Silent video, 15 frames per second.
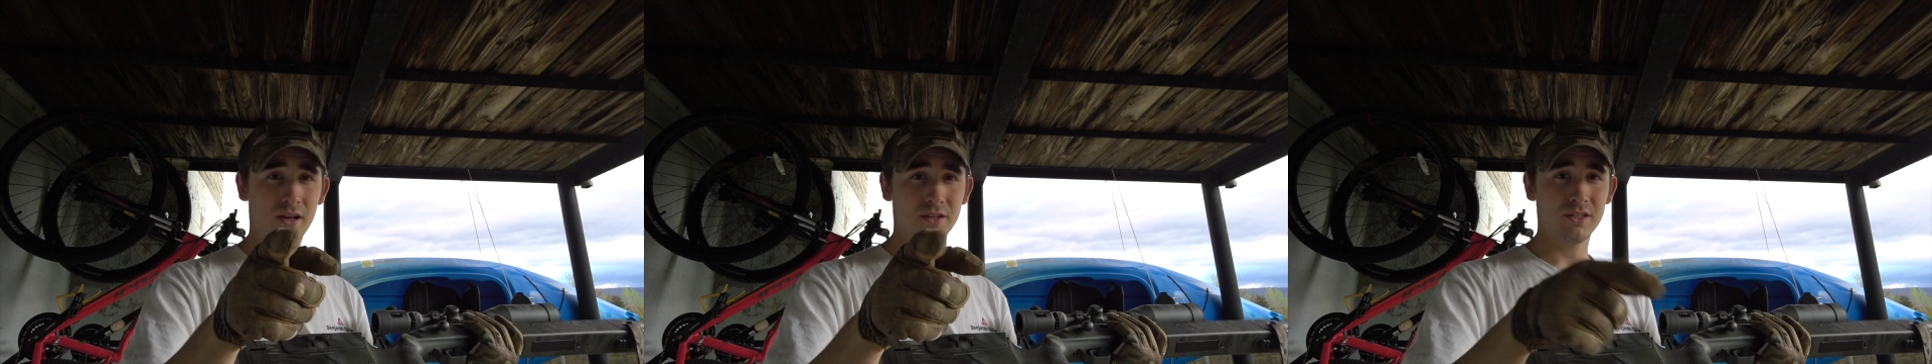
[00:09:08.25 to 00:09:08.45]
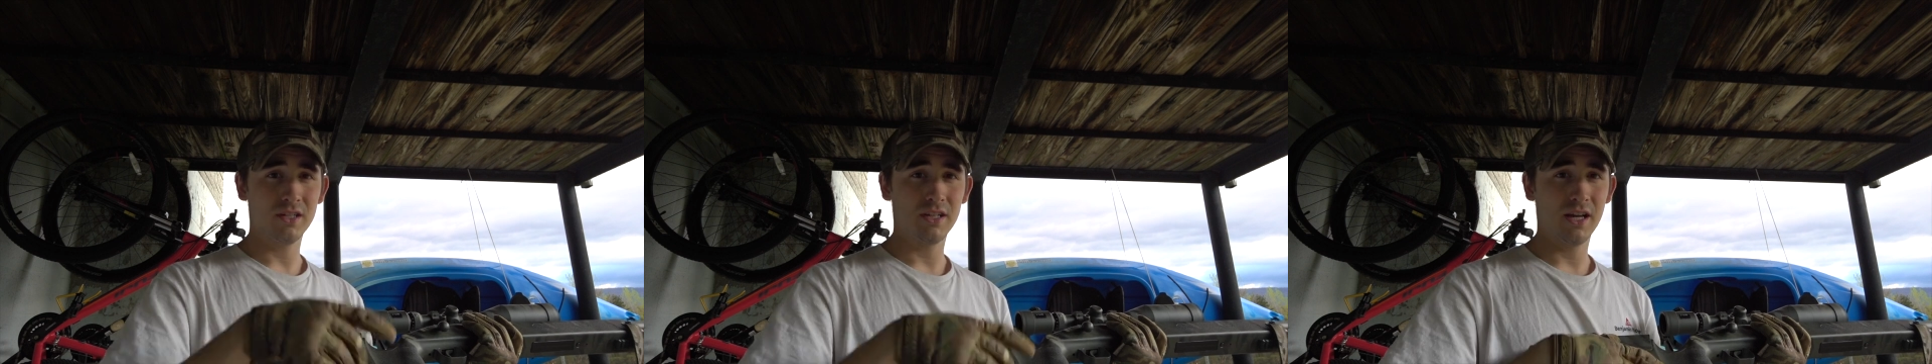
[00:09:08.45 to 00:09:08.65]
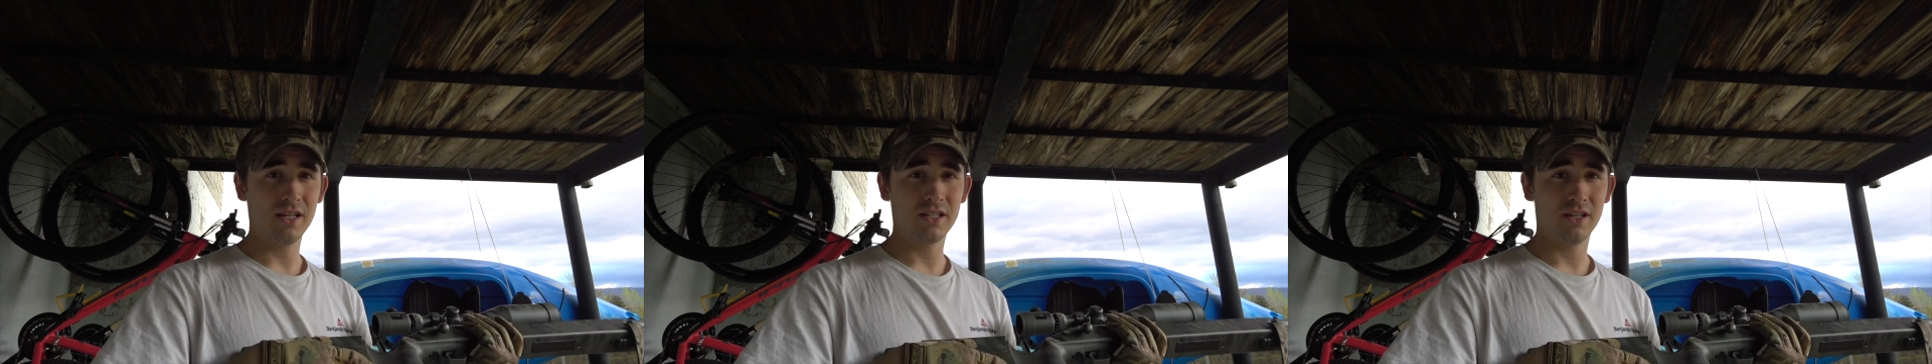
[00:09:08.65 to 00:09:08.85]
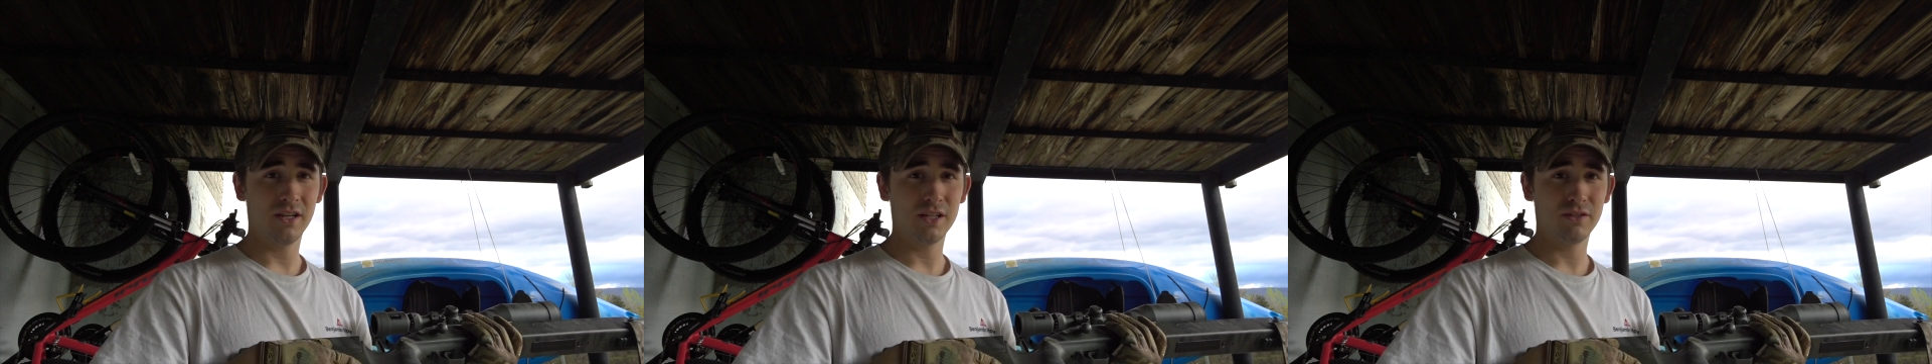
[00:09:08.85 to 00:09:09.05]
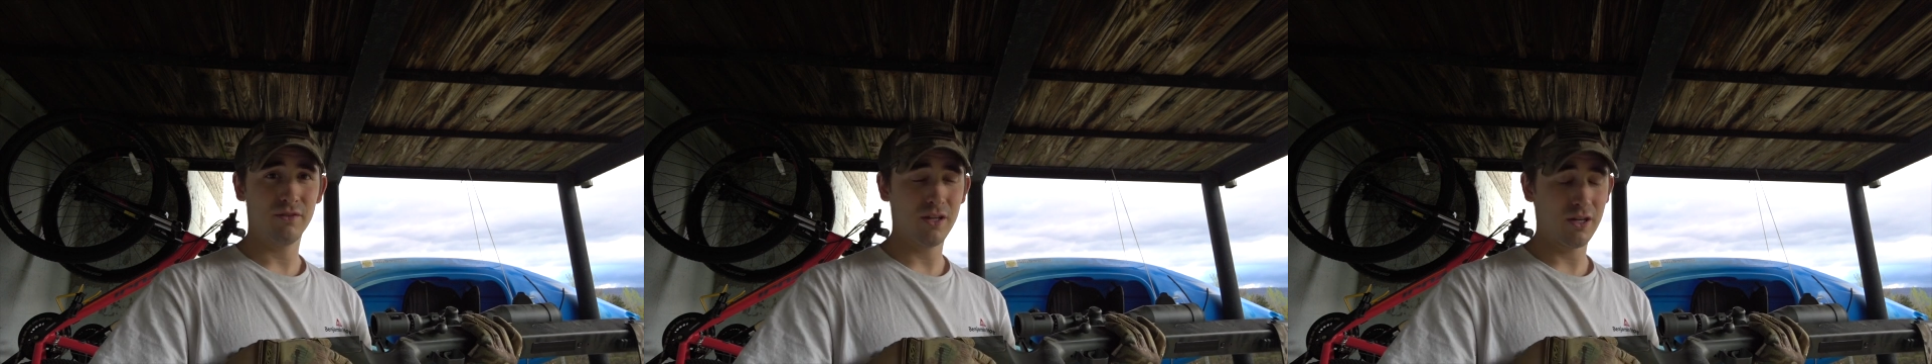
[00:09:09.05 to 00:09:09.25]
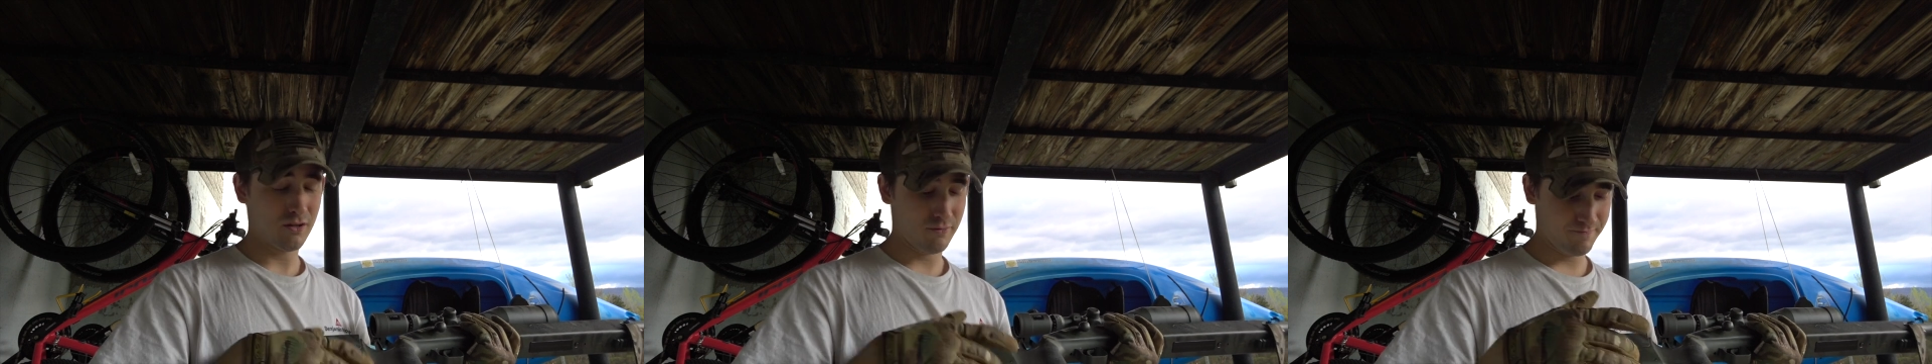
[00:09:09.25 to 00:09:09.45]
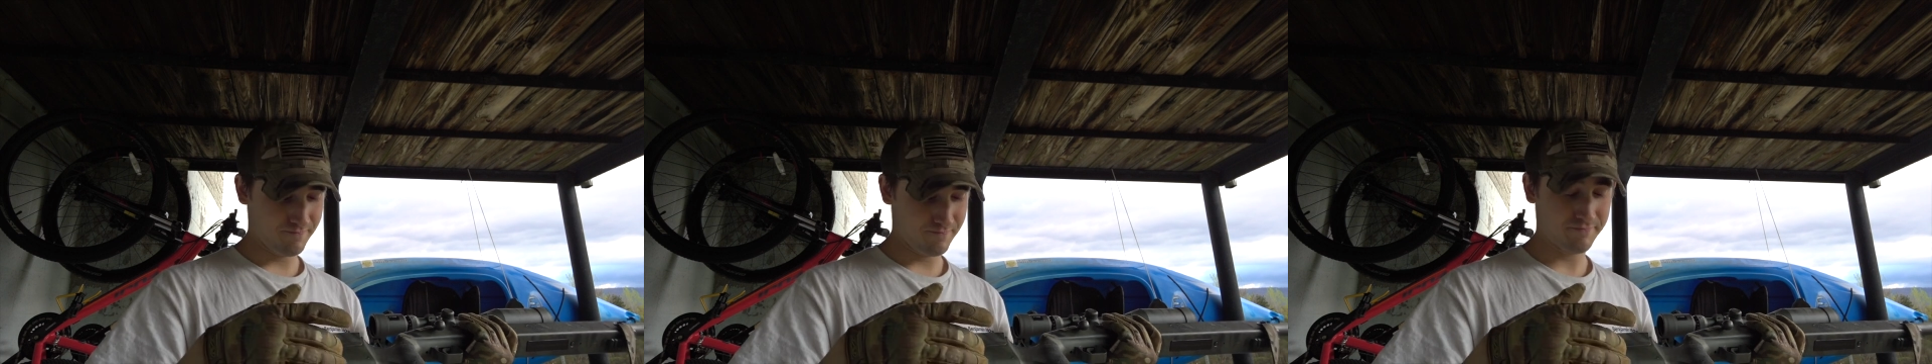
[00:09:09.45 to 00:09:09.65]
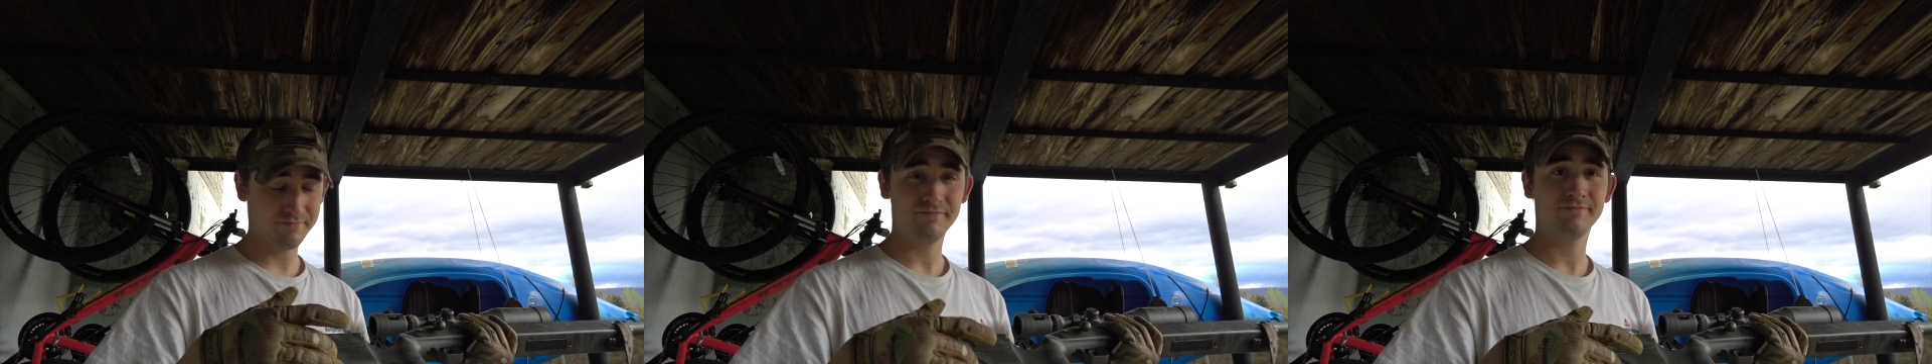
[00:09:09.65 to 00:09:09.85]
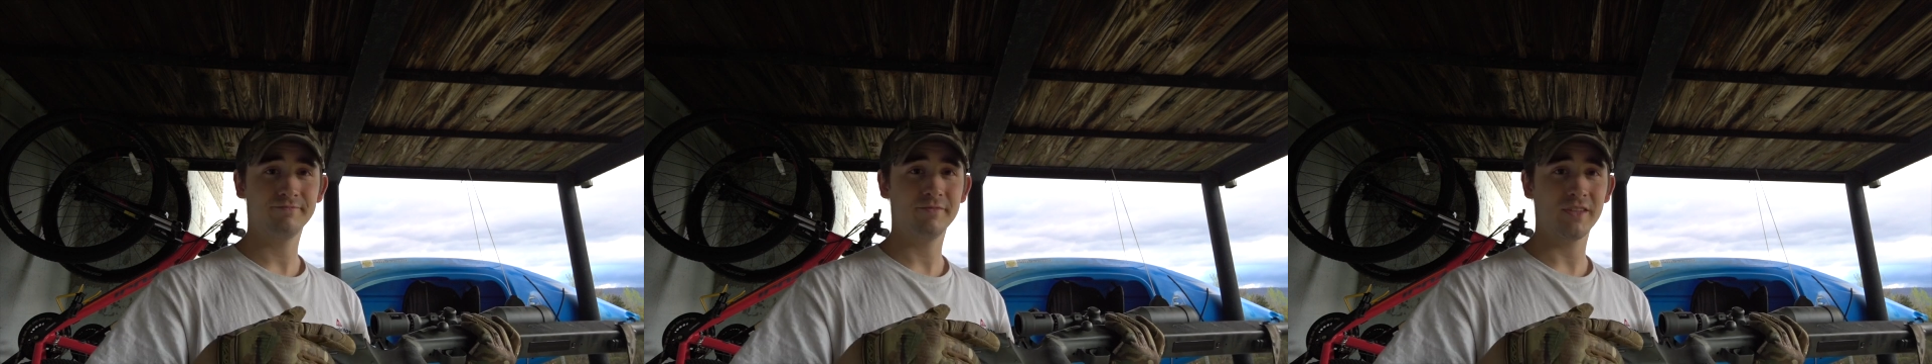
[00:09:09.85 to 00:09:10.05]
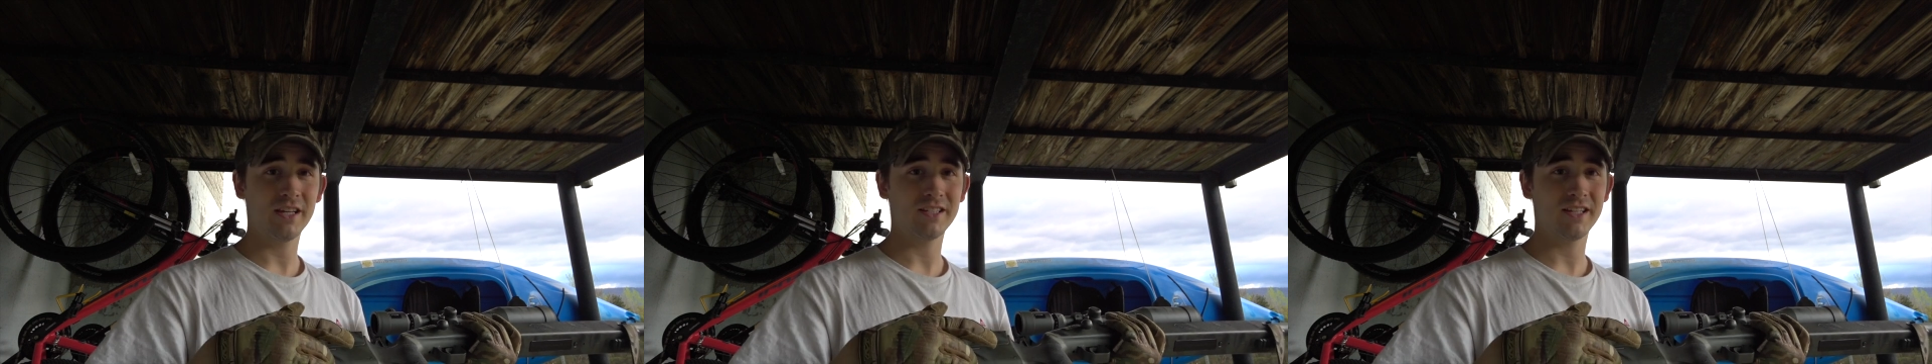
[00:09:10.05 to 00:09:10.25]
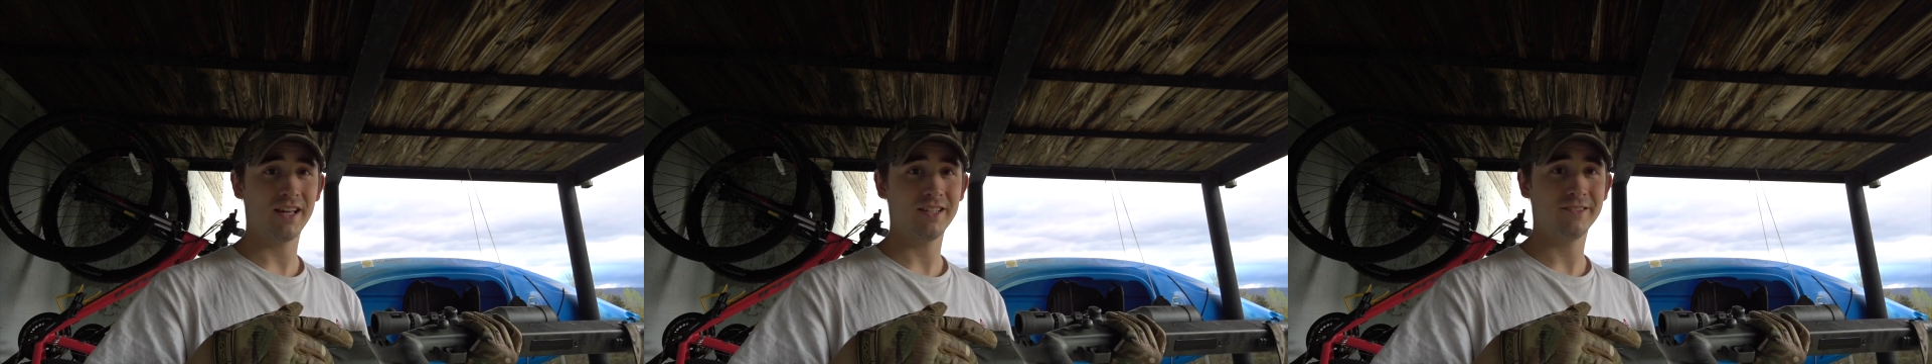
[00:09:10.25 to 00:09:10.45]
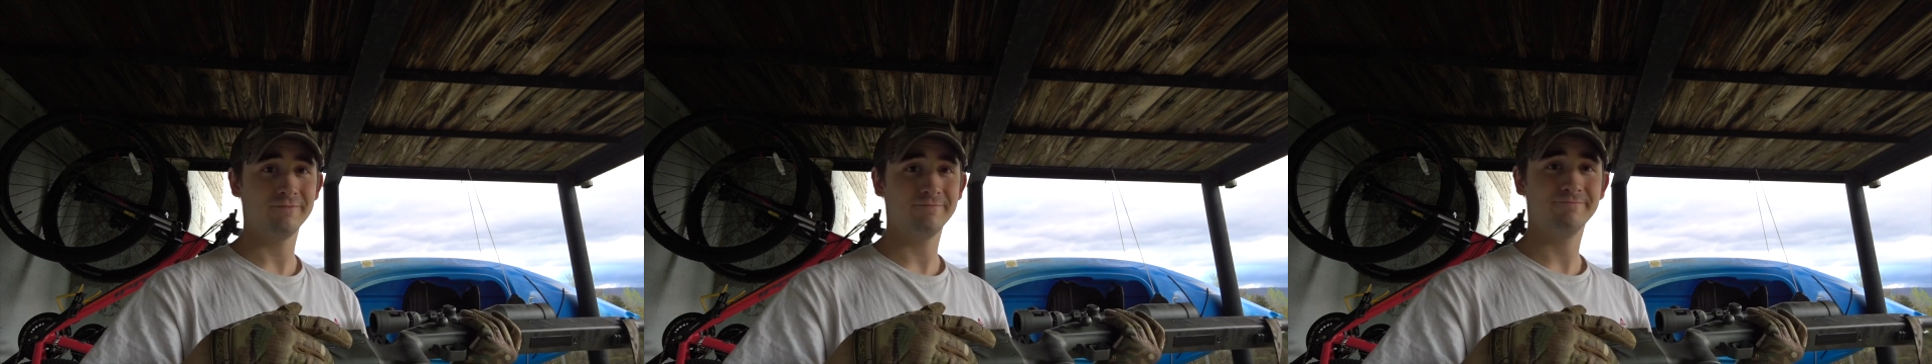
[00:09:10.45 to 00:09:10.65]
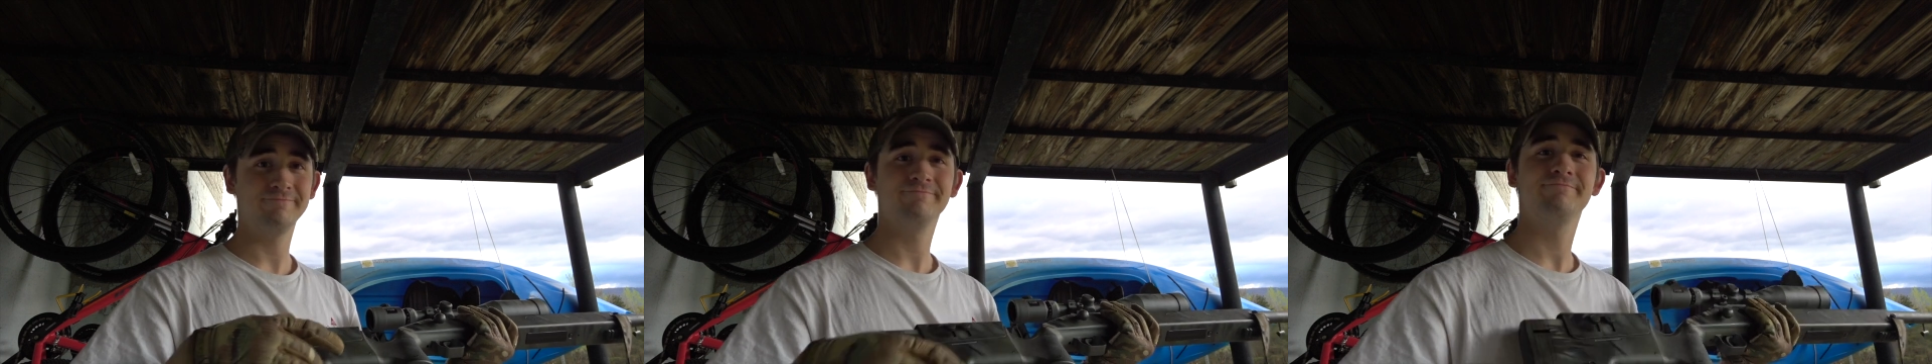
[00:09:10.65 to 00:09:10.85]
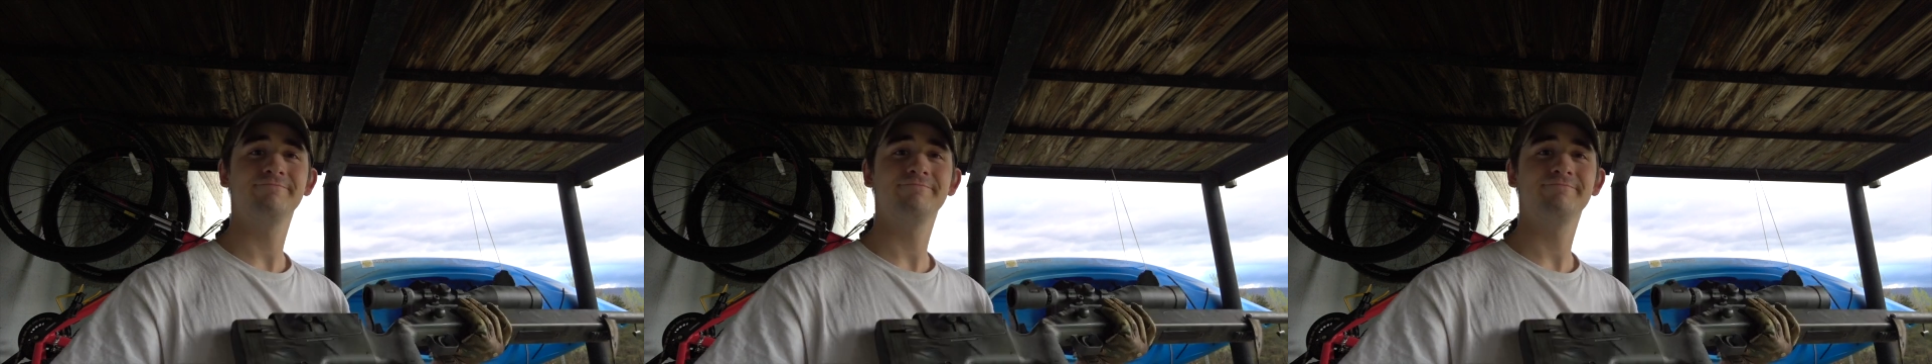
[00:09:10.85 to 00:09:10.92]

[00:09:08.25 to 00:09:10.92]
see you guys in the next video. Thanks, guys.